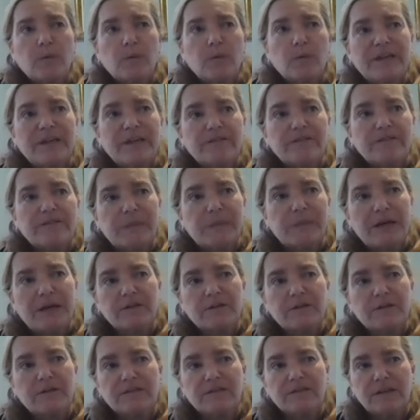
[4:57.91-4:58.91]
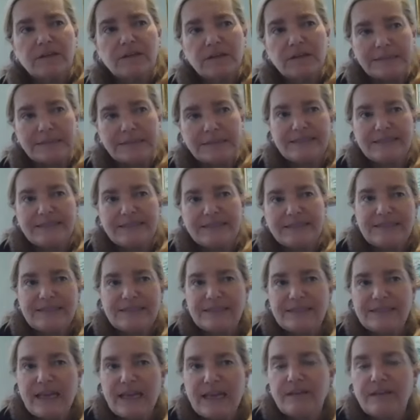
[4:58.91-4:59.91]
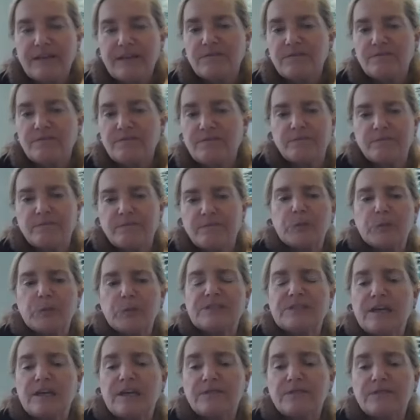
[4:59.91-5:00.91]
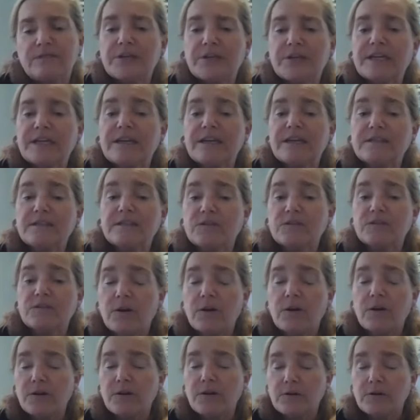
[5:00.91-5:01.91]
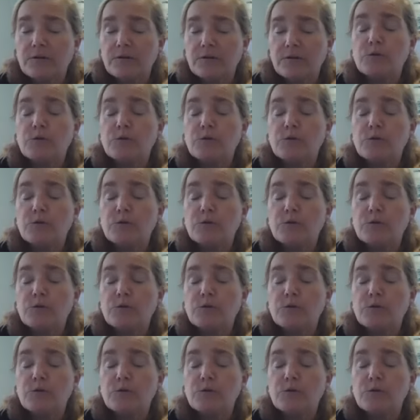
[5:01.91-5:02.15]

We have about 10% of our kids are